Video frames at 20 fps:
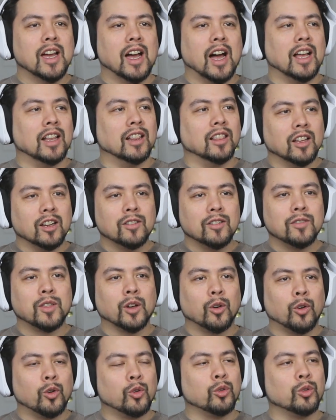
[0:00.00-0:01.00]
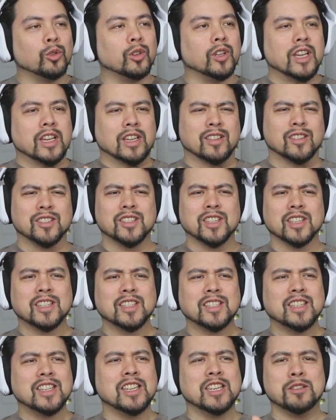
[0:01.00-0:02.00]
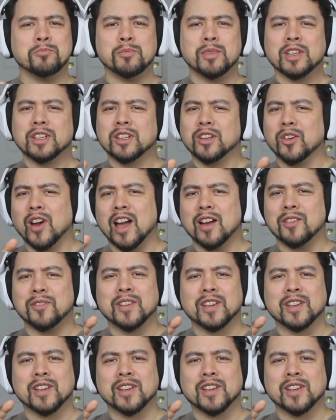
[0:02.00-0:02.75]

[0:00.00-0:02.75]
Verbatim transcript: I love the whole like 16-bit graphic